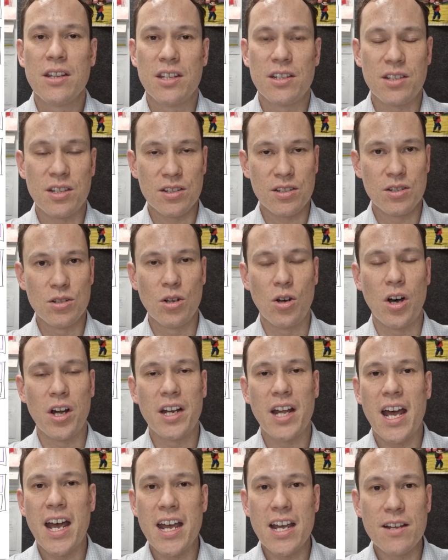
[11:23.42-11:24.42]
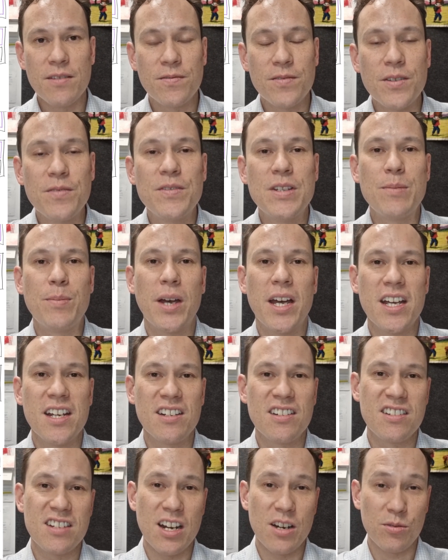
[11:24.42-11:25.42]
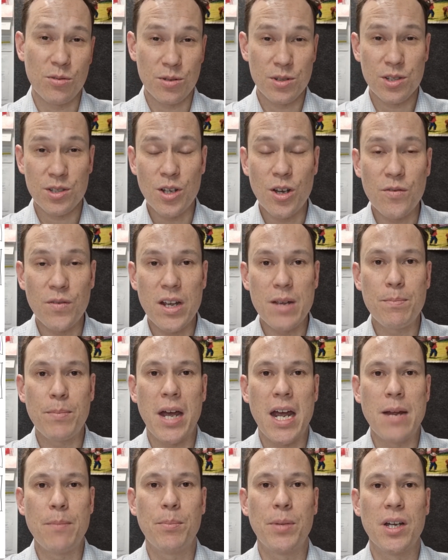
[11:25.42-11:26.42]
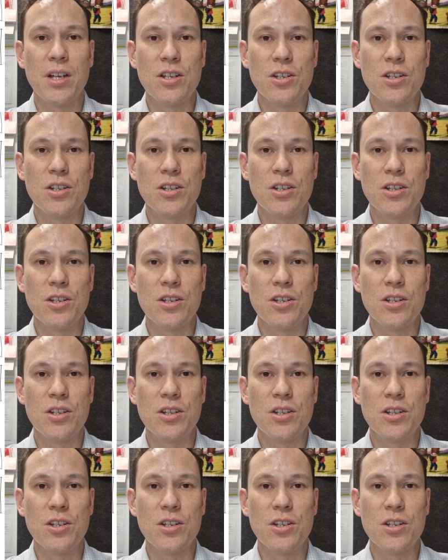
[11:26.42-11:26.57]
This is not a 50-page general survey paper.